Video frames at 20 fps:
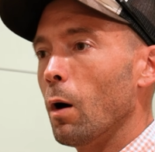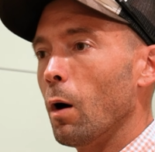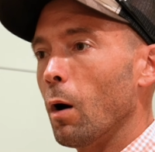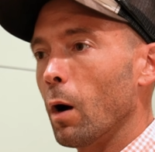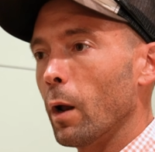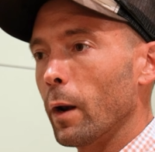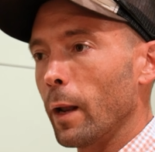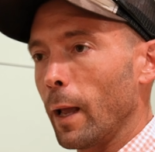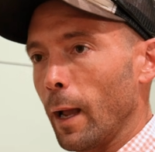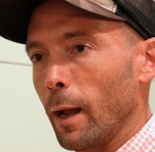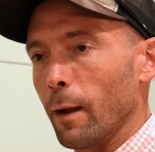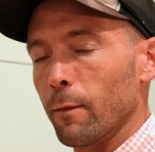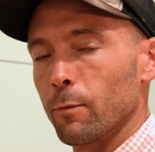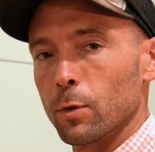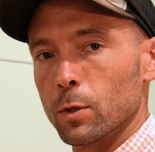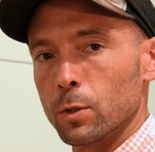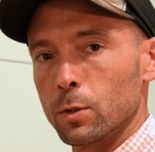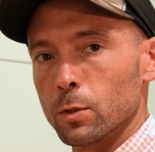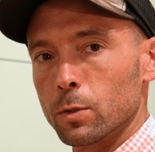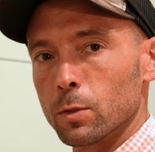on
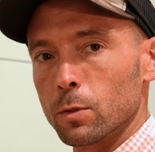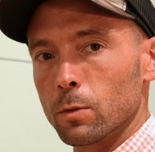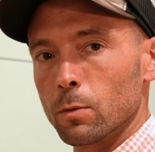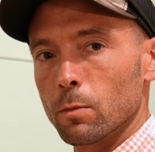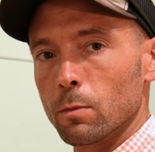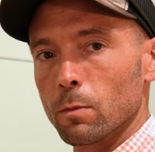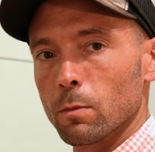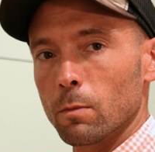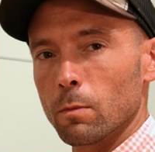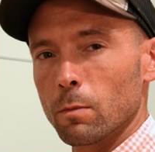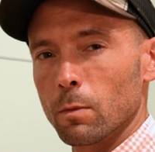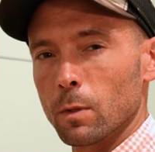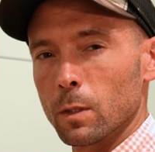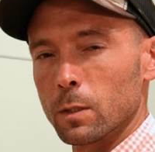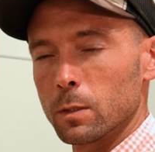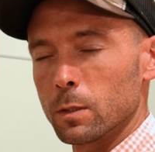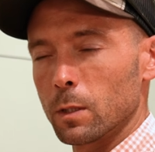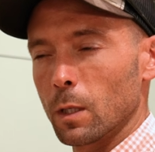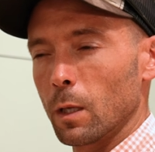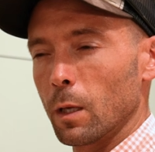average, like
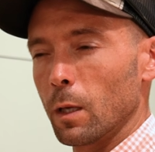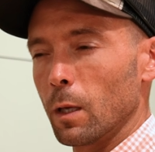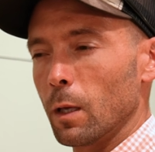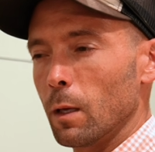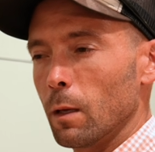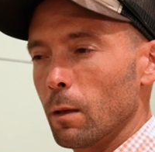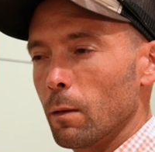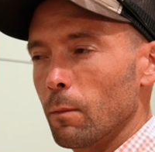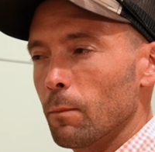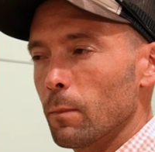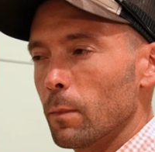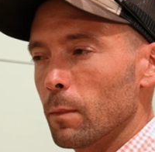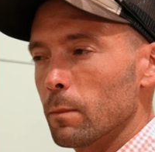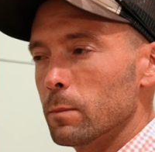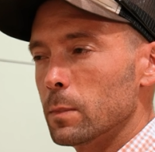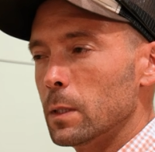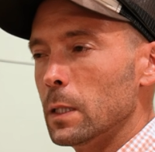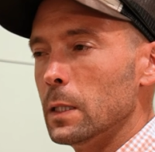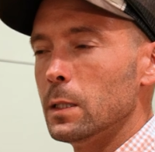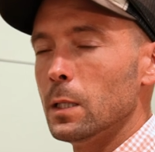I say,
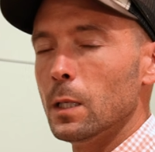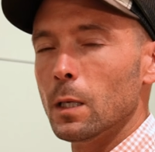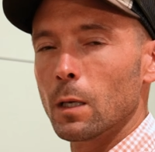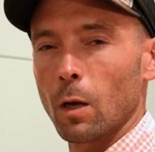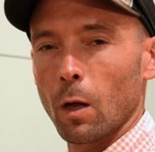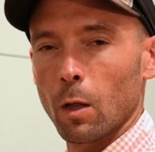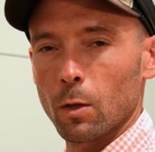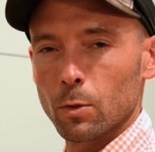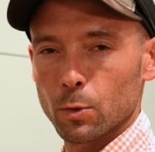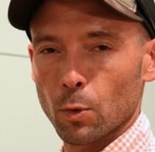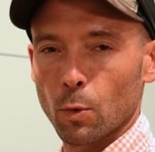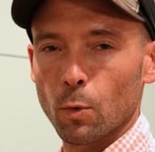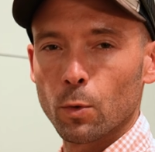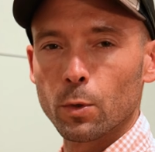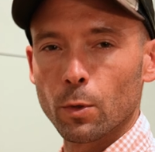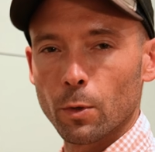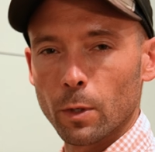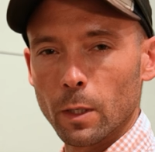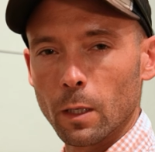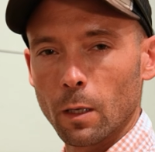DT collars or
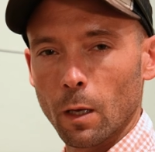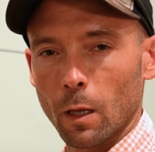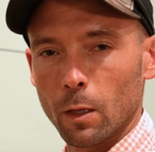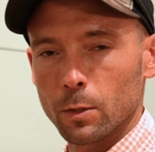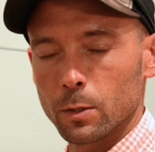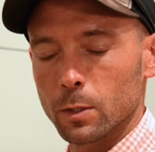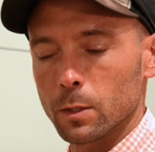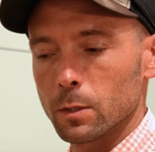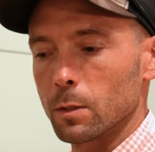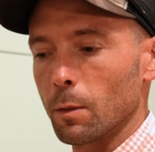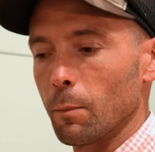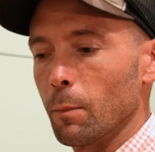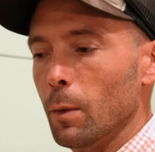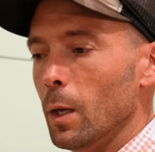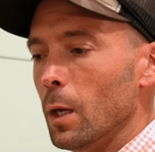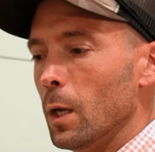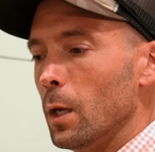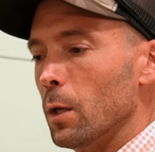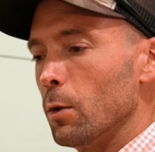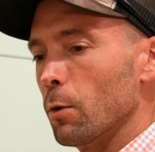your e-collar system,
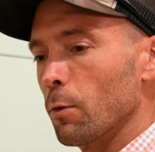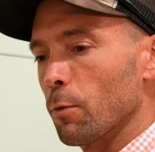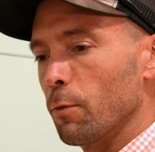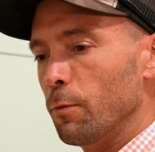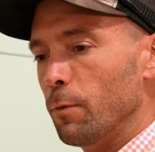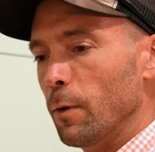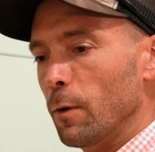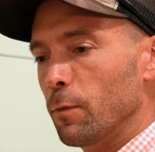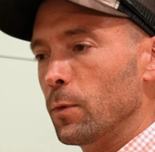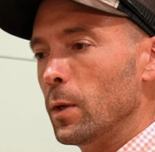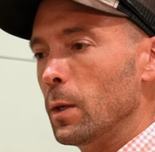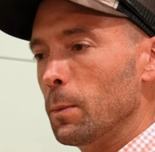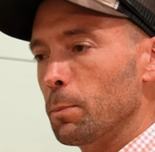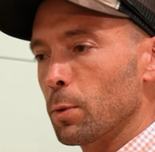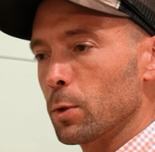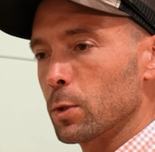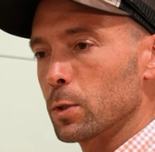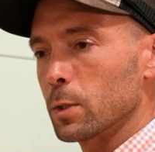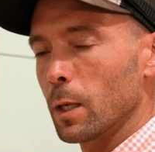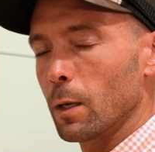you're
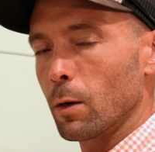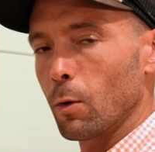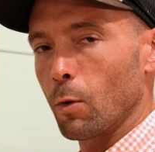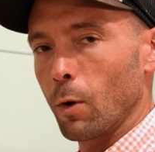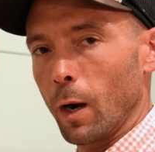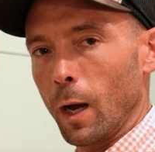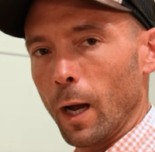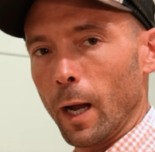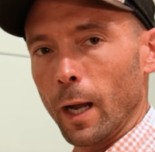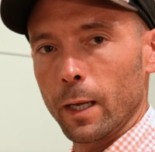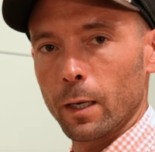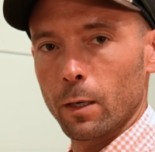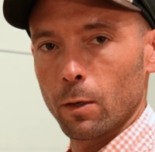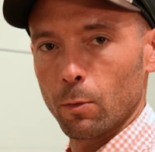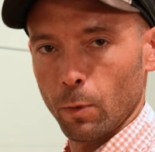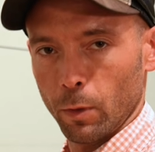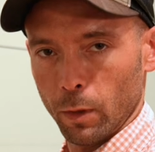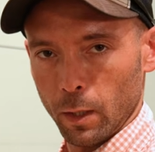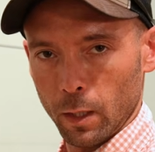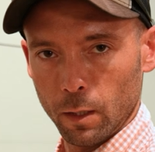50% or higher
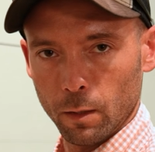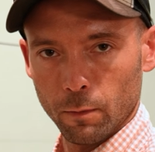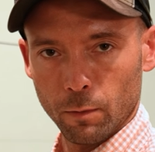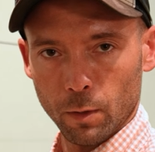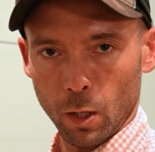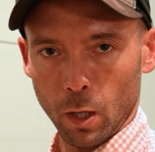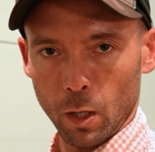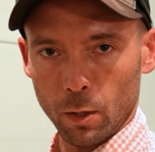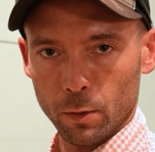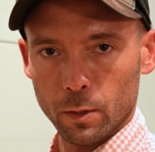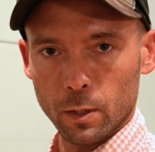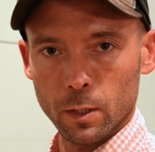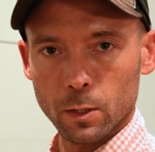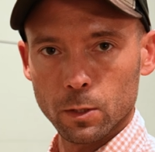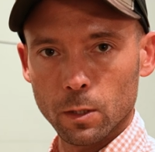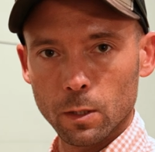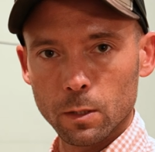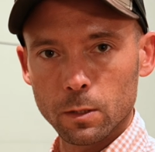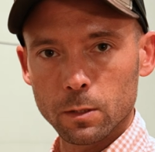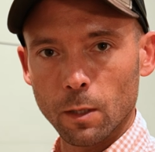with any of the collar
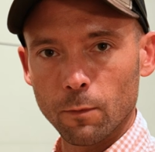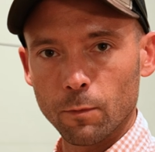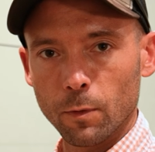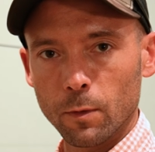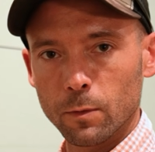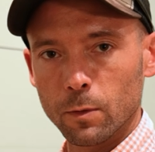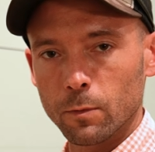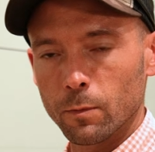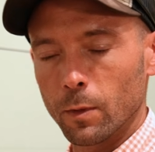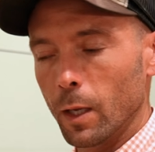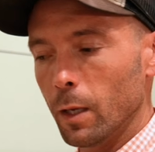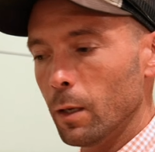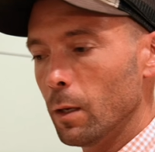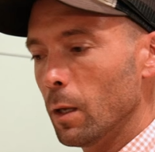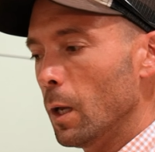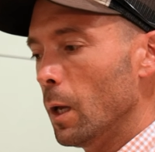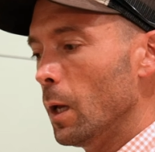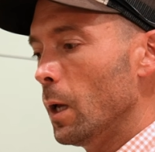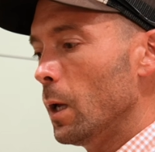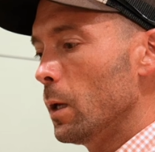conditioning stuff that you've done.
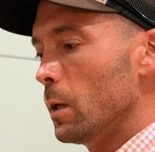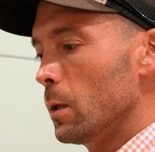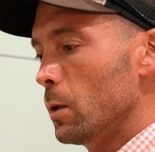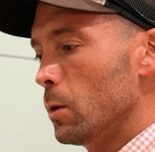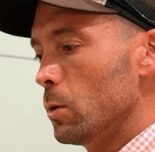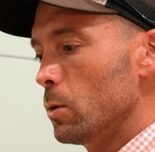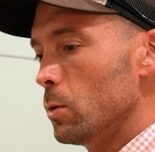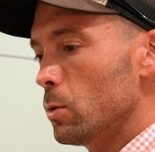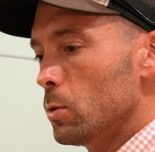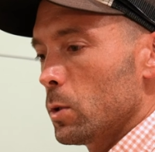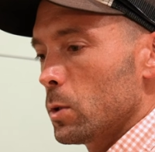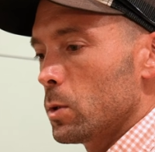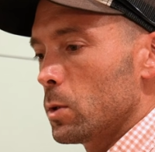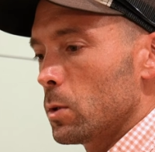You